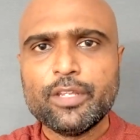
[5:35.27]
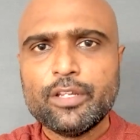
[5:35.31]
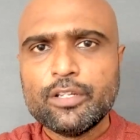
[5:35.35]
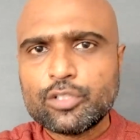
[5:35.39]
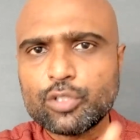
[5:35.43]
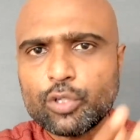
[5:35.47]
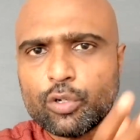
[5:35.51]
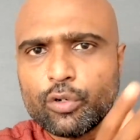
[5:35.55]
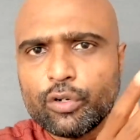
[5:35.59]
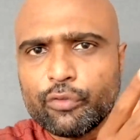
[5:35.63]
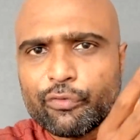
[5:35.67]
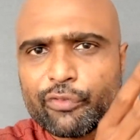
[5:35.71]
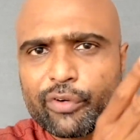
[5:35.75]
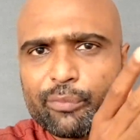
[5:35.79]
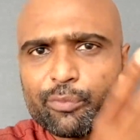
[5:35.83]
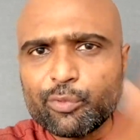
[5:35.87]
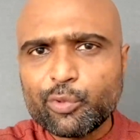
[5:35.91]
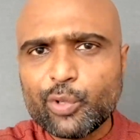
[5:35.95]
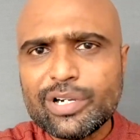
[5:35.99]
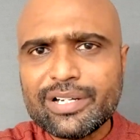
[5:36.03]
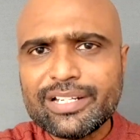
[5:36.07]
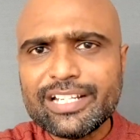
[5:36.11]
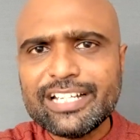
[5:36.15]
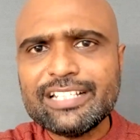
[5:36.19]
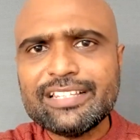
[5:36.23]
So from
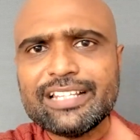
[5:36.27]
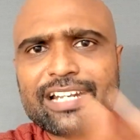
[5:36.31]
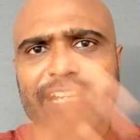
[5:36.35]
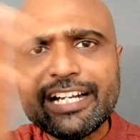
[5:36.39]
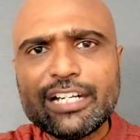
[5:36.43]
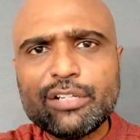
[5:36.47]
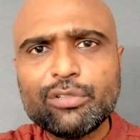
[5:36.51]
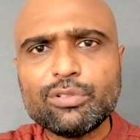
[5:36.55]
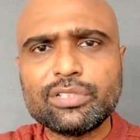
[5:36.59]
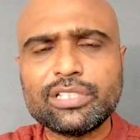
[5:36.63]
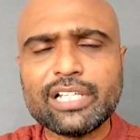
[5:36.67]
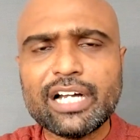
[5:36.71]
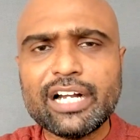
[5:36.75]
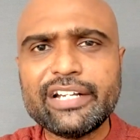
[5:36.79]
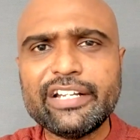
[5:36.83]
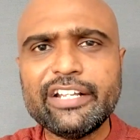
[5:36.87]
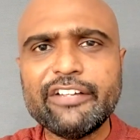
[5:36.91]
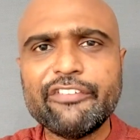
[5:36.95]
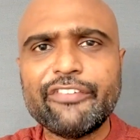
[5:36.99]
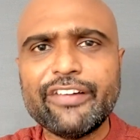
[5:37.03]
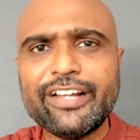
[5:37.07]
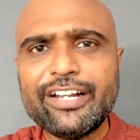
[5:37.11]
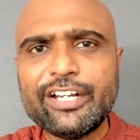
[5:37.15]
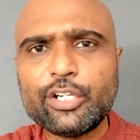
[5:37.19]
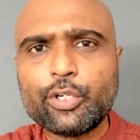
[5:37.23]
23 to
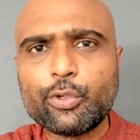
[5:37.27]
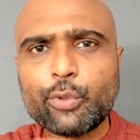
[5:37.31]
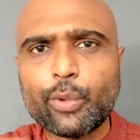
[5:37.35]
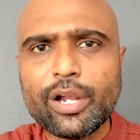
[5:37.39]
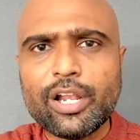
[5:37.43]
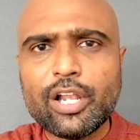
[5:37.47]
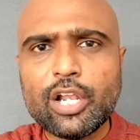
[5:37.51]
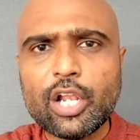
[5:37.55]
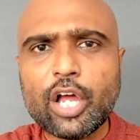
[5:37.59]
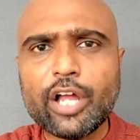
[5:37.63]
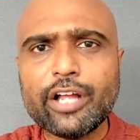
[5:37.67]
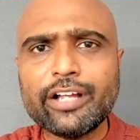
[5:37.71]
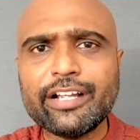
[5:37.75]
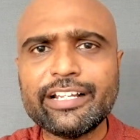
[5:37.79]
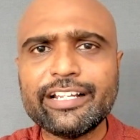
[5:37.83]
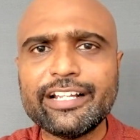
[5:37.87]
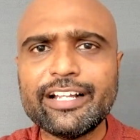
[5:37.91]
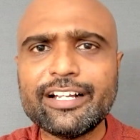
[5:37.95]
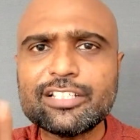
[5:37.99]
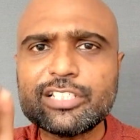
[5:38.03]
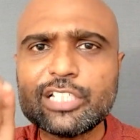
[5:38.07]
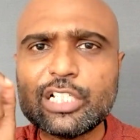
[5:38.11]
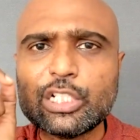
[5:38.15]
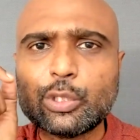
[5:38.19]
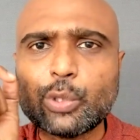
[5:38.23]
35, 12 long
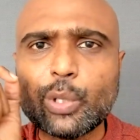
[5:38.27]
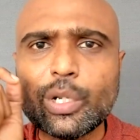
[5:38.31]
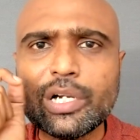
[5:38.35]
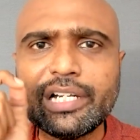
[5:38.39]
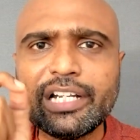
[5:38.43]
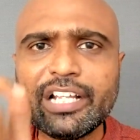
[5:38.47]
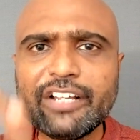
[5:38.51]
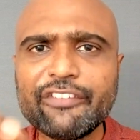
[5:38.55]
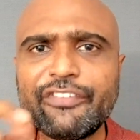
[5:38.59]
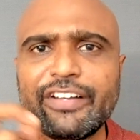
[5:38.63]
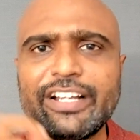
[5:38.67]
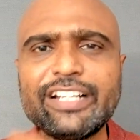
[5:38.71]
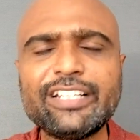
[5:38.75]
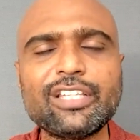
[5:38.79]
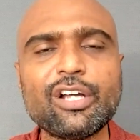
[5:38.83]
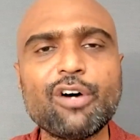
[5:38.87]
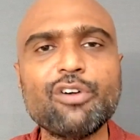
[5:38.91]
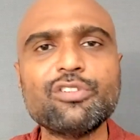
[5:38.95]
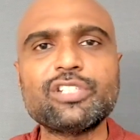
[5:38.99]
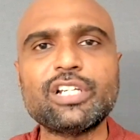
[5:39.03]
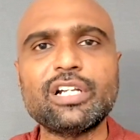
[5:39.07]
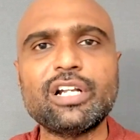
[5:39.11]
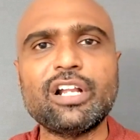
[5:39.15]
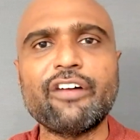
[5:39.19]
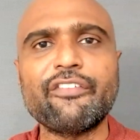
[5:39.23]
years,
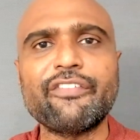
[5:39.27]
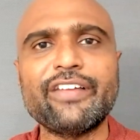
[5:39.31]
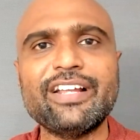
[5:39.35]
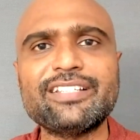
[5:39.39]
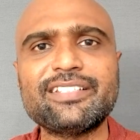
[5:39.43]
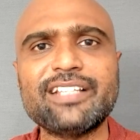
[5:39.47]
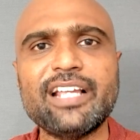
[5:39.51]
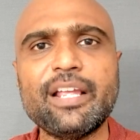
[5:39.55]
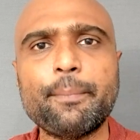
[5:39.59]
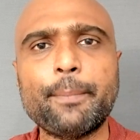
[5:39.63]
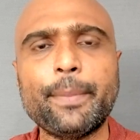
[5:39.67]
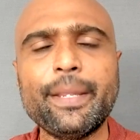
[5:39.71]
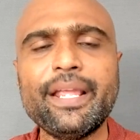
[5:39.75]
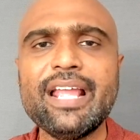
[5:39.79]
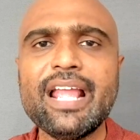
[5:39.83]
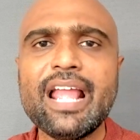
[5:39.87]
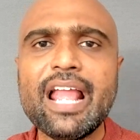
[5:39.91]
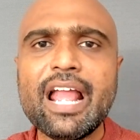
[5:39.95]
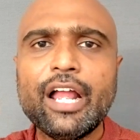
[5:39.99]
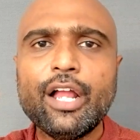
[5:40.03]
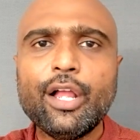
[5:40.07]
25,000 of SIP.